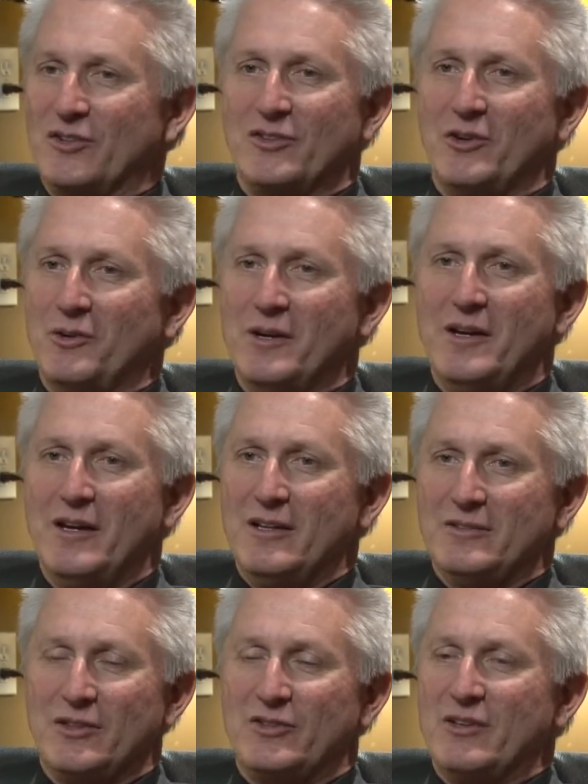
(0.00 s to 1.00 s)
So
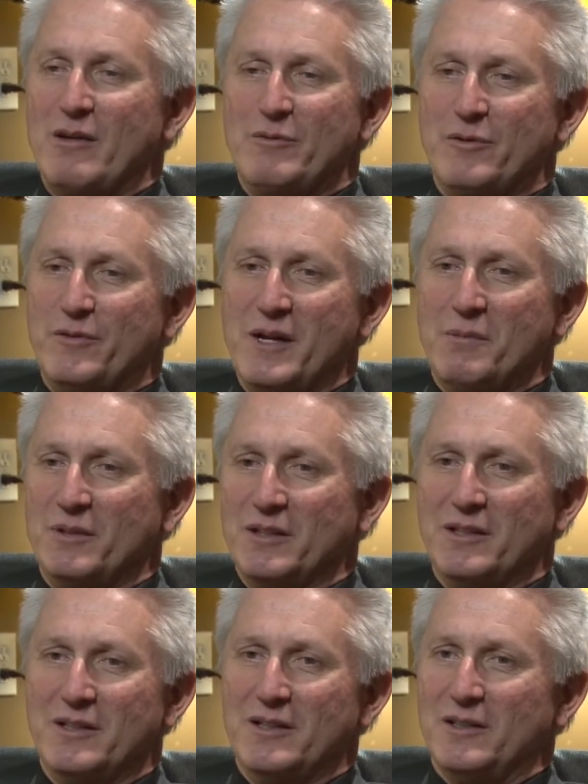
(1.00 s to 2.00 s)
to save the
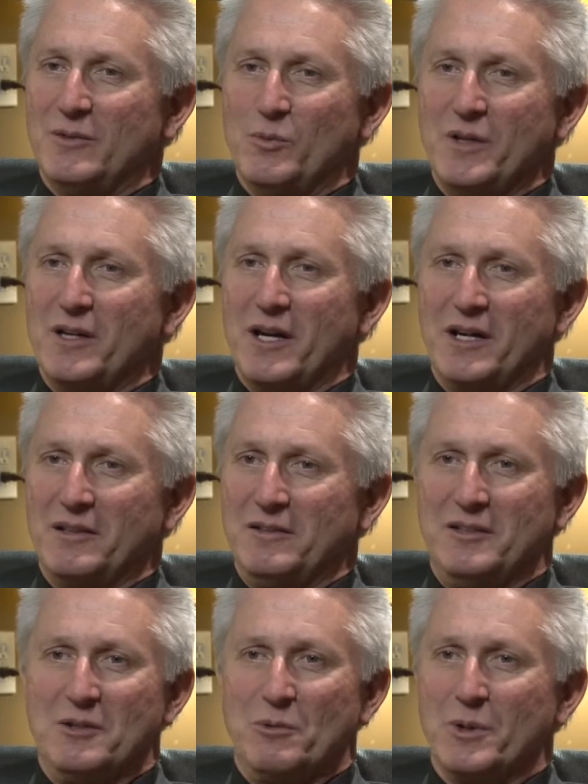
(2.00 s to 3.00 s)
family, we got to
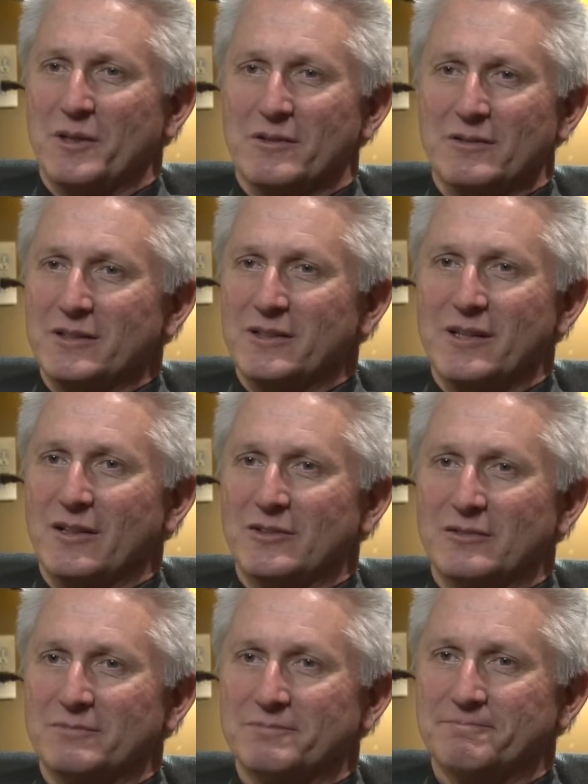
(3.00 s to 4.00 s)
get rid of the litigation.